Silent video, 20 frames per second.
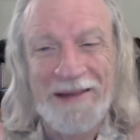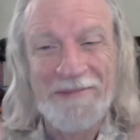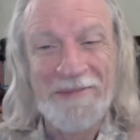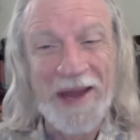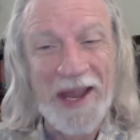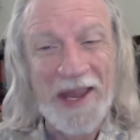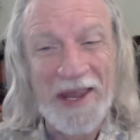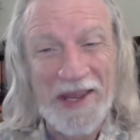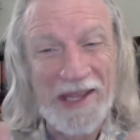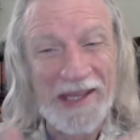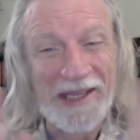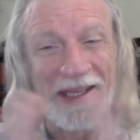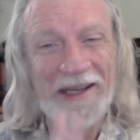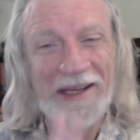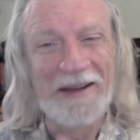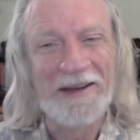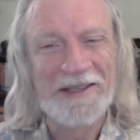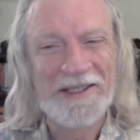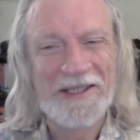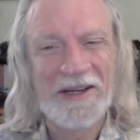I'm not
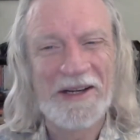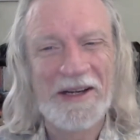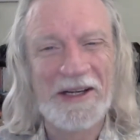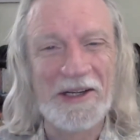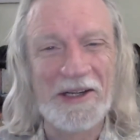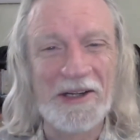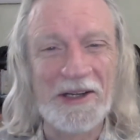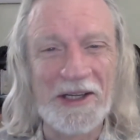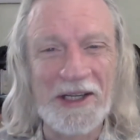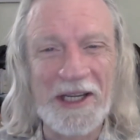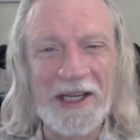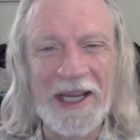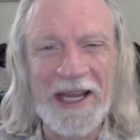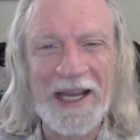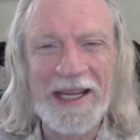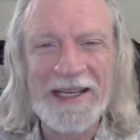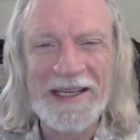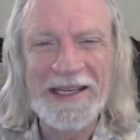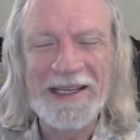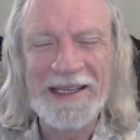thinking clearly
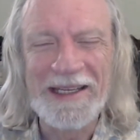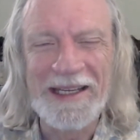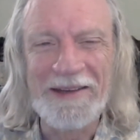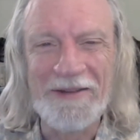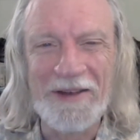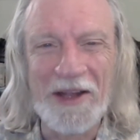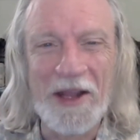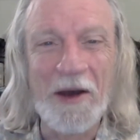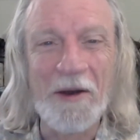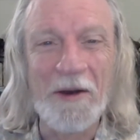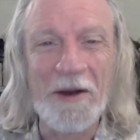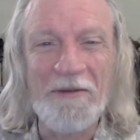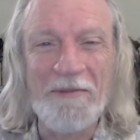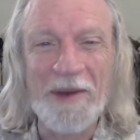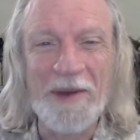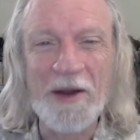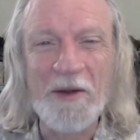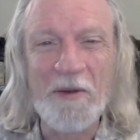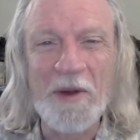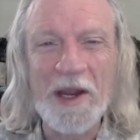yet, even though I've
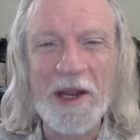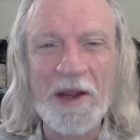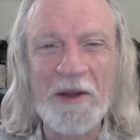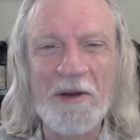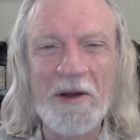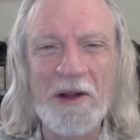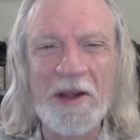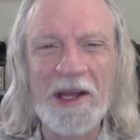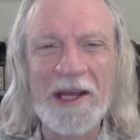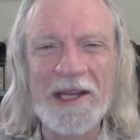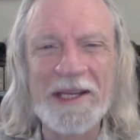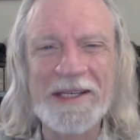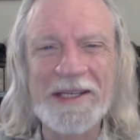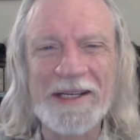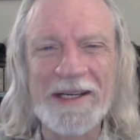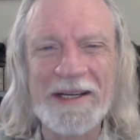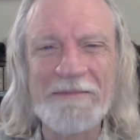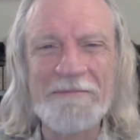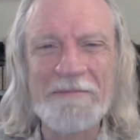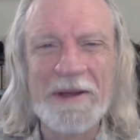been awake all that
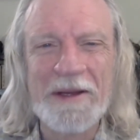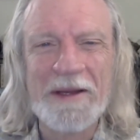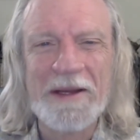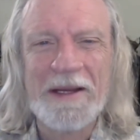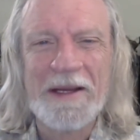time.